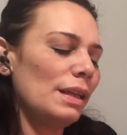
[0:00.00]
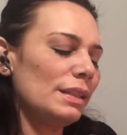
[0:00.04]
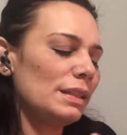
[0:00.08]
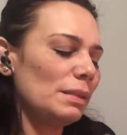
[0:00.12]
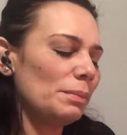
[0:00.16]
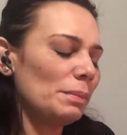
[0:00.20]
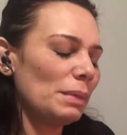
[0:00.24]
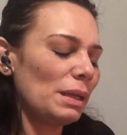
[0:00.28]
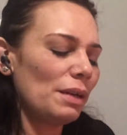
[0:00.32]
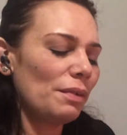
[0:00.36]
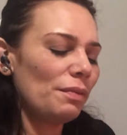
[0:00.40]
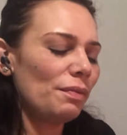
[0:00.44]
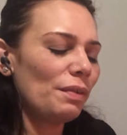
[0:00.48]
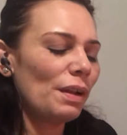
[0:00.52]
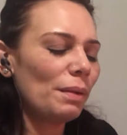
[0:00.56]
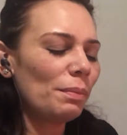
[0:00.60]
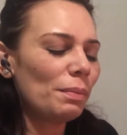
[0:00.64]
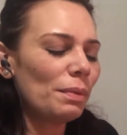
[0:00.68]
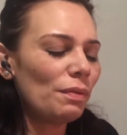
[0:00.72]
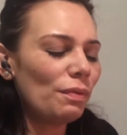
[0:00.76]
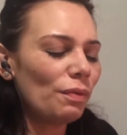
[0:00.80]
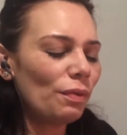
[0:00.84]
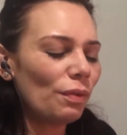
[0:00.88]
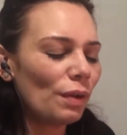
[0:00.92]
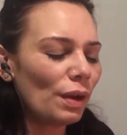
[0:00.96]
a matter of fact,
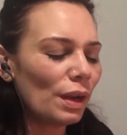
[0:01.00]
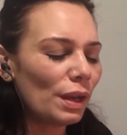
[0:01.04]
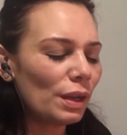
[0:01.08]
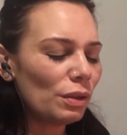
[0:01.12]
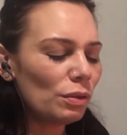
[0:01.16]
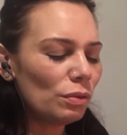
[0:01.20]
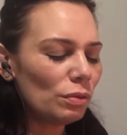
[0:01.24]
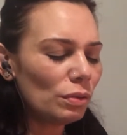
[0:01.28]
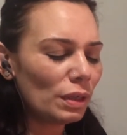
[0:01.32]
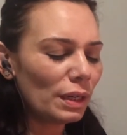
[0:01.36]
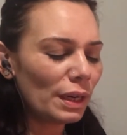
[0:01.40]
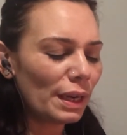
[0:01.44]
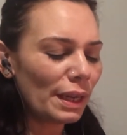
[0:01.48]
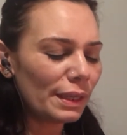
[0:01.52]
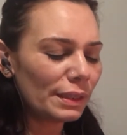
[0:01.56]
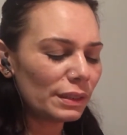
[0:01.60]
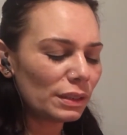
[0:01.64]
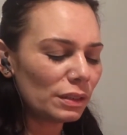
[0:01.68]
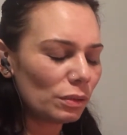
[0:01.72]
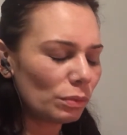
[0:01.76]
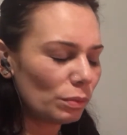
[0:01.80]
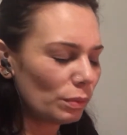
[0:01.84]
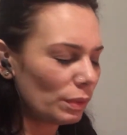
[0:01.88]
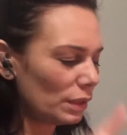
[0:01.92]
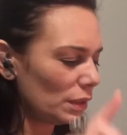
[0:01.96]
before I
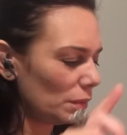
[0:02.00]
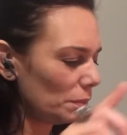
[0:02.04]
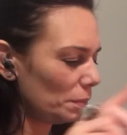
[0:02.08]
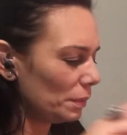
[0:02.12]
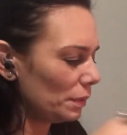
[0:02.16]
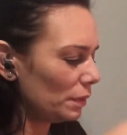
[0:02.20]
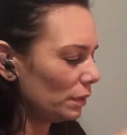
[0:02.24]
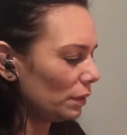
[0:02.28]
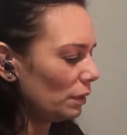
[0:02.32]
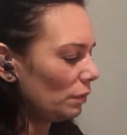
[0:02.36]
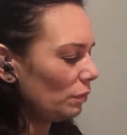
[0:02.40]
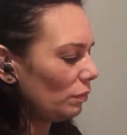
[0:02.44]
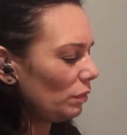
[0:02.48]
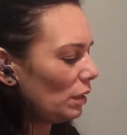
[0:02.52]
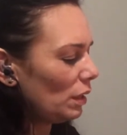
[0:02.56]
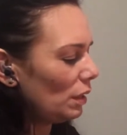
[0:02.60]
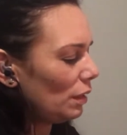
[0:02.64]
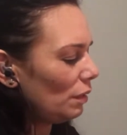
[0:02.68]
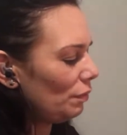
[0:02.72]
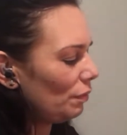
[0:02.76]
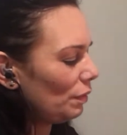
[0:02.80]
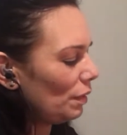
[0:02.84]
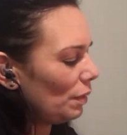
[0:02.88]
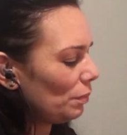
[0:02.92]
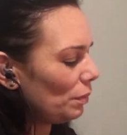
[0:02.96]
utilize the Whispers of
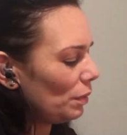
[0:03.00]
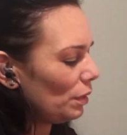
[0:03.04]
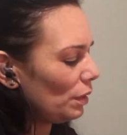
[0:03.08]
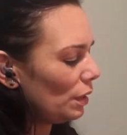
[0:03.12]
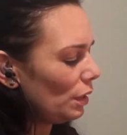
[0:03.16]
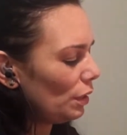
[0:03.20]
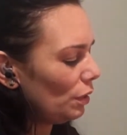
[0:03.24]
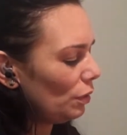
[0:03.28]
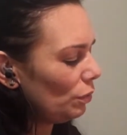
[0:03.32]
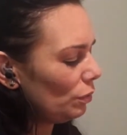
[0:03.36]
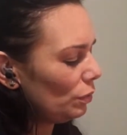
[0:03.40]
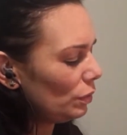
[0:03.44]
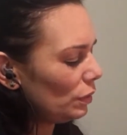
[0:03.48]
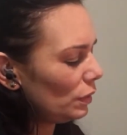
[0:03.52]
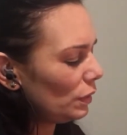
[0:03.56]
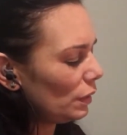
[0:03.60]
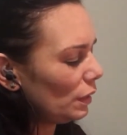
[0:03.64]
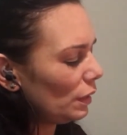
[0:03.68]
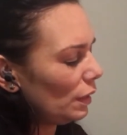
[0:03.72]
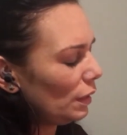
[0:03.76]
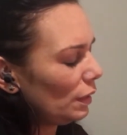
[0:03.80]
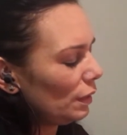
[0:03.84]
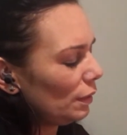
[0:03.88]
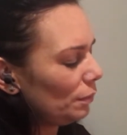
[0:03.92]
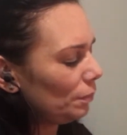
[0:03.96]
Love, I'm going to use
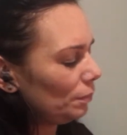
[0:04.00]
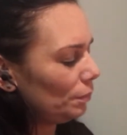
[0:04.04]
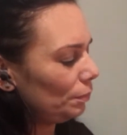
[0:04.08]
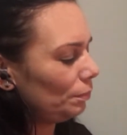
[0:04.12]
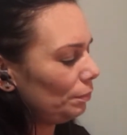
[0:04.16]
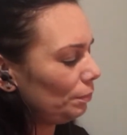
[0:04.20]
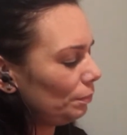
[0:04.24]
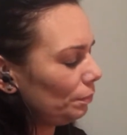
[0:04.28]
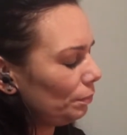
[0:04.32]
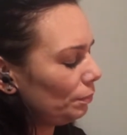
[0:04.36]
the